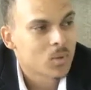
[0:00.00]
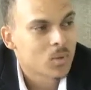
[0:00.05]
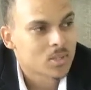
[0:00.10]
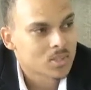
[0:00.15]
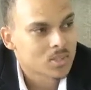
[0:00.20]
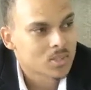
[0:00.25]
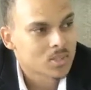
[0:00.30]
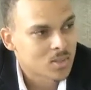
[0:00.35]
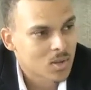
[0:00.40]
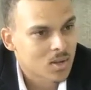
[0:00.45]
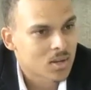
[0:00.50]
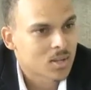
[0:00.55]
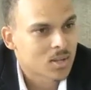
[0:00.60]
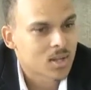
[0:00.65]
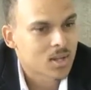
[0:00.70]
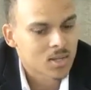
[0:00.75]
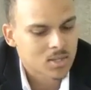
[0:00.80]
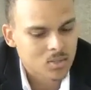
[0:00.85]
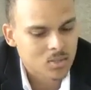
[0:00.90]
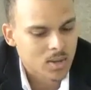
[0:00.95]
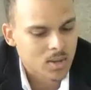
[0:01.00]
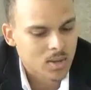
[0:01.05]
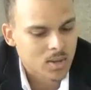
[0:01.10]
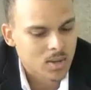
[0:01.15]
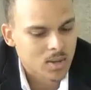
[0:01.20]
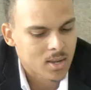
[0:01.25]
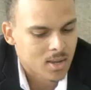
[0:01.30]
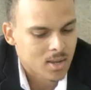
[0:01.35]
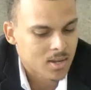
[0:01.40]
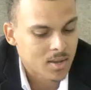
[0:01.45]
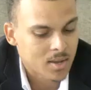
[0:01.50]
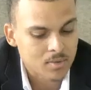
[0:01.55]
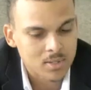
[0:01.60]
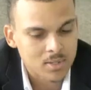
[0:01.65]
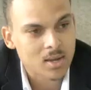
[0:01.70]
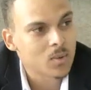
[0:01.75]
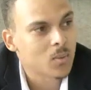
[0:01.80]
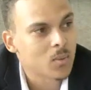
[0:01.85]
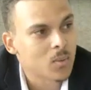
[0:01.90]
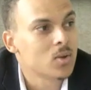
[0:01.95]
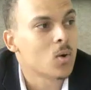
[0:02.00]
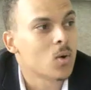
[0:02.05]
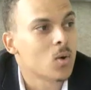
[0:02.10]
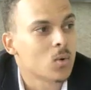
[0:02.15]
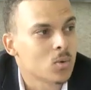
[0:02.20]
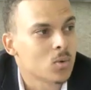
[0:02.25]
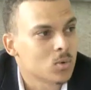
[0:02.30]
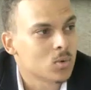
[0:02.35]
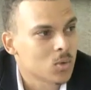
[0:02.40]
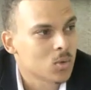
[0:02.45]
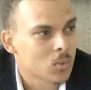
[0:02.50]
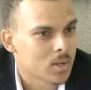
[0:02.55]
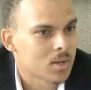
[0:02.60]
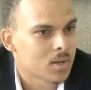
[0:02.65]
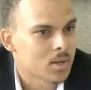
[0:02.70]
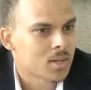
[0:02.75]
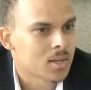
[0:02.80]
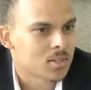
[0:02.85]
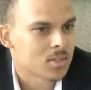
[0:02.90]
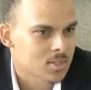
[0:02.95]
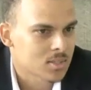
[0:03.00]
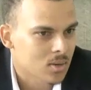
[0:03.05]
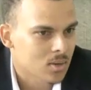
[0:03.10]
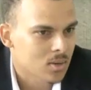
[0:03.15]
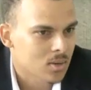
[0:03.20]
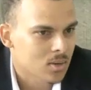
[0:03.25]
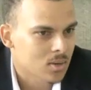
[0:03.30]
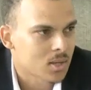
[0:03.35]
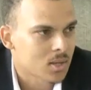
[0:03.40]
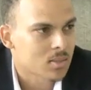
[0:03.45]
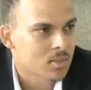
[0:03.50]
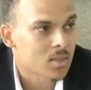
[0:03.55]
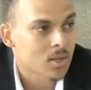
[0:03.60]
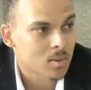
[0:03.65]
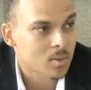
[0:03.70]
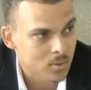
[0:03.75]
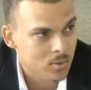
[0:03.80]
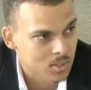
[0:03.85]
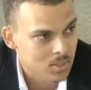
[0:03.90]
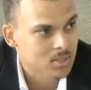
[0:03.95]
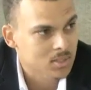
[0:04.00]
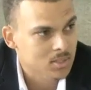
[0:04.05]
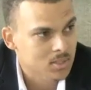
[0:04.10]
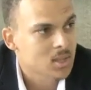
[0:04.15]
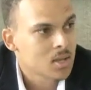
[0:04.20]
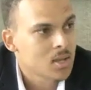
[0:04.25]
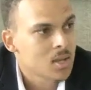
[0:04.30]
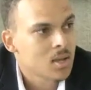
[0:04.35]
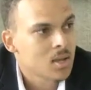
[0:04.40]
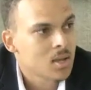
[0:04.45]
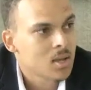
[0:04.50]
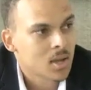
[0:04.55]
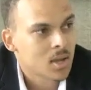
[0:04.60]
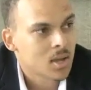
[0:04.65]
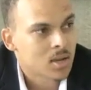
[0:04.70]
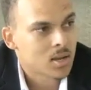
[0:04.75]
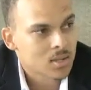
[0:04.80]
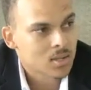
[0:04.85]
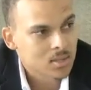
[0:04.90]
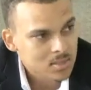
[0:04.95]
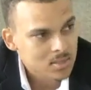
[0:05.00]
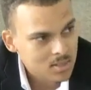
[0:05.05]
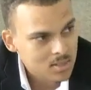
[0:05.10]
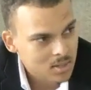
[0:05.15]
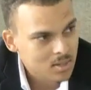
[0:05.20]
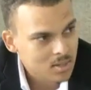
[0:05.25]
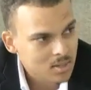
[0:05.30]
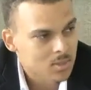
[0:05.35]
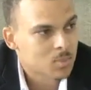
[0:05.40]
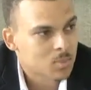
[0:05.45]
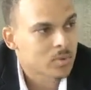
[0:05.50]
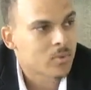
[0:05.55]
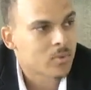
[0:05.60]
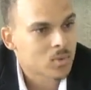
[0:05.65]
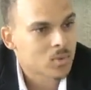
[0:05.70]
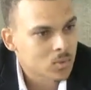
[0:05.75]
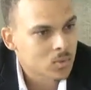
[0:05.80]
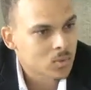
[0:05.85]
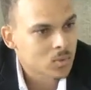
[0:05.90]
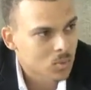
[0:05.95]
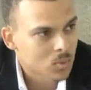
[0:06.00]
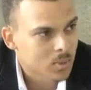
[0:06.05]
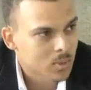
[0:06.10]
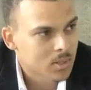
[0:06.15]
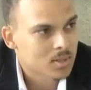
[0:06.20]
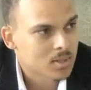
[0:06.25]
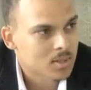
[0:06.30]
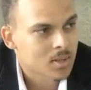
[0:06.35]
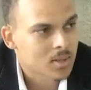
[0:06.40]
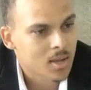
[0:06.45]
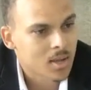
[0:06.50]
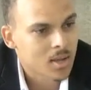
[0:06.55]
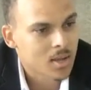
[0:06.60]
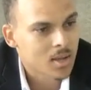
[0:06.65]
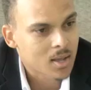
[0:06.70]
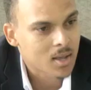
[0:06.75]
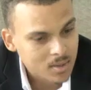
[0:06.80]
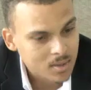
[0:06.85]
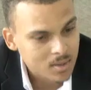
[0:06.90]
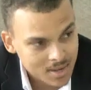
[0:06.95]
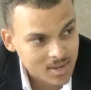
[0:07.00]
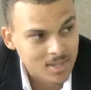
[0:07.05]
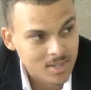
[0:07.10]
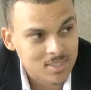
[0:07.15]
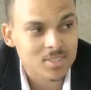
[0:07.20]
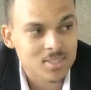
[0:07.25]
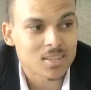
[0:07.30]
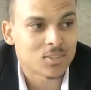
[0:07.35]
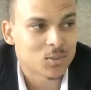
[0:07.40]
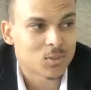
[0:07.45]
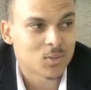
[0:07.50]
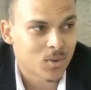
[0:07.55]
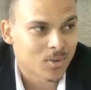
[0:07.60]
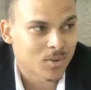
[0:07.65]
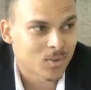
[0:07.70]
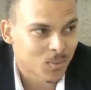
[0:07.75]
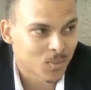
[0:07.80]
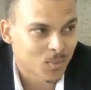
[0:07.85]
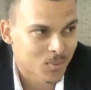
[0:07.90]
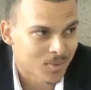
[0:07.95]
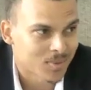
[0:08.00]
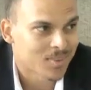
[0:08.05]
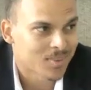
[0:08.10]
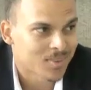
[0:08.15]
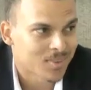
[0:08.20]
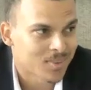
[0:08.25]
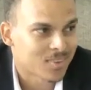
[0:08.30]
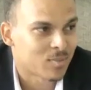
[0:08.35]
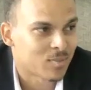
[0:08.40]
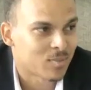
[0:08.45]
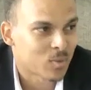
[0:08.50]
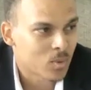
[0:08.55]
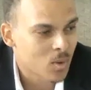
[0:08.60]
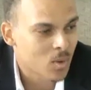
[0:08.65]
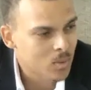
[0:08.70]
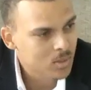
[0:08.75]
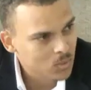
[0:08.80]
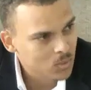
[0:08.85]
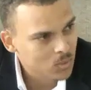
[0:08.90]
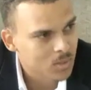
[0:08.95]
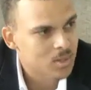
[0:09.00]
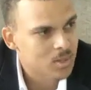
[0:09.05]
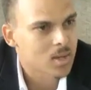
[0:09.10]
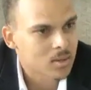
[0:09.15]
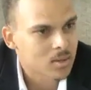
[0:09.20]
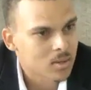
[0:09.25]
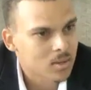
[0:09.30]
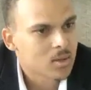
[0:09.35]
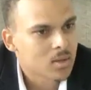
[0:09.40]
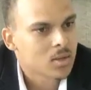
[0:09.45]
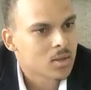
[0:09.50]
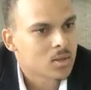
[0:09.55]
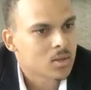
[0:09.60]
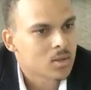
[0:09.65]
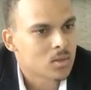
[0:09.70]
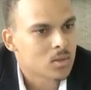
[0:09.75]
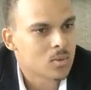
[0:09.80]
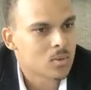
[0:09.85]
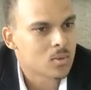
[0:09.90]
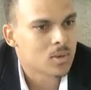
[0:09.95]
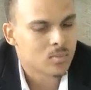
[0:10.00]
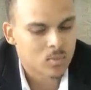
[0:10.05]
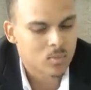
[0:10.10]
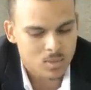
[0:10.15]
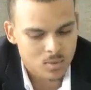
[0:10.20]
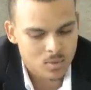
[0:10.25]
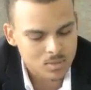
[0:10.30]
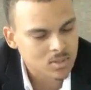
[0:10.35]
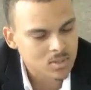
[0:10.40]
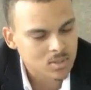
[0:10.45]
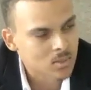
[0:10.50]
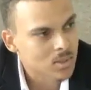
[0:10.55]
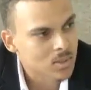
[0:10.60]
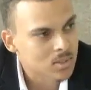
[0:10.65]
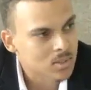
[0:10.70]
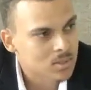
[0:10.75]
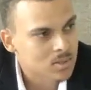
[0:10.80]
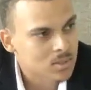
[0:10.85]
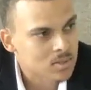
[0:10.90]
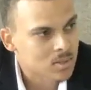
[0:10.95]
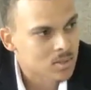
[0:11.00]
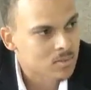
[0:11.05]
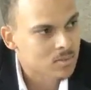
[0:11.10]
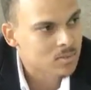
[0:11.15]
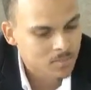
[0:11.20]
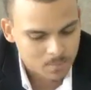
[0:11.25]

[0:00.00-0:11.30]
which is not the case. So I never tell no one, no, don't do it. I just said, okay, think about this and consider this before you do it. And at that stage, you're on your own. If you go and do it, then you live with the consequences of it.